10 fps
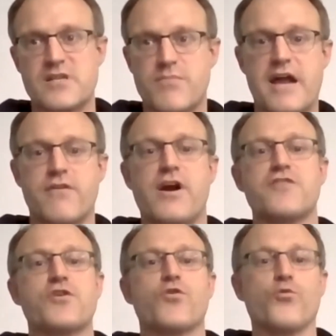the
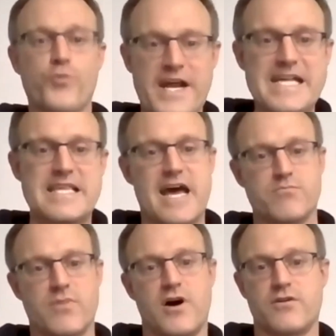background that'll rig that
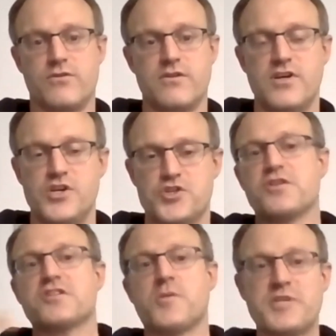model so
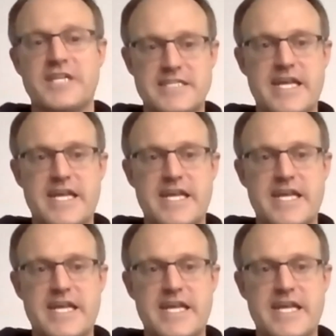that someone can